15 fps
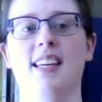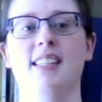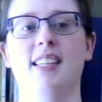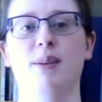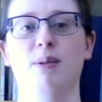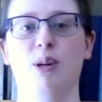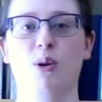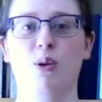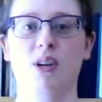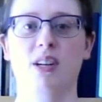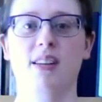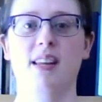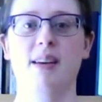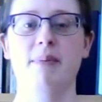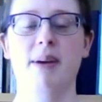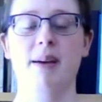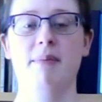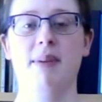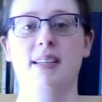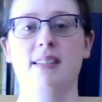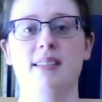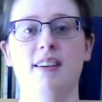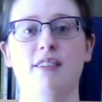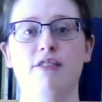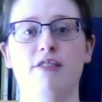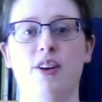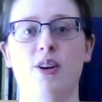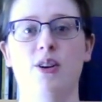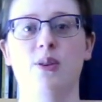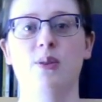unless I recorded them on my cell
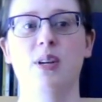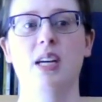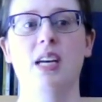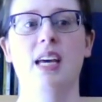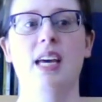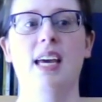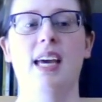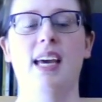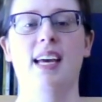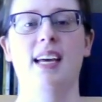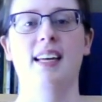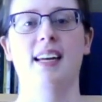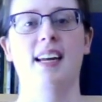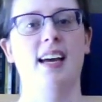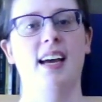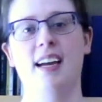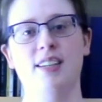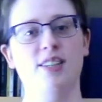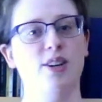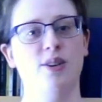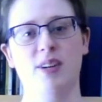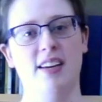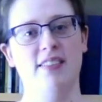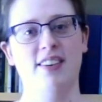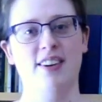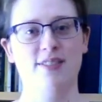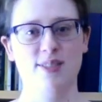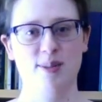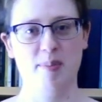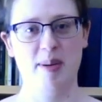phone and I don't have
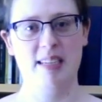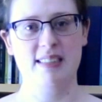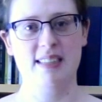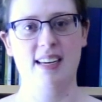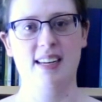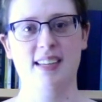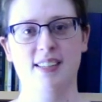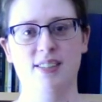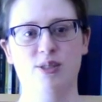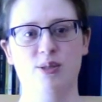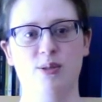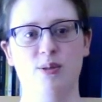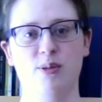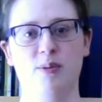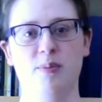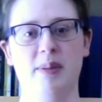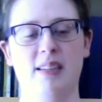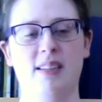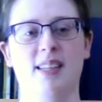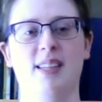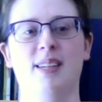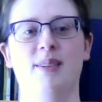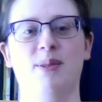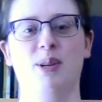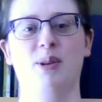enough space on it to barely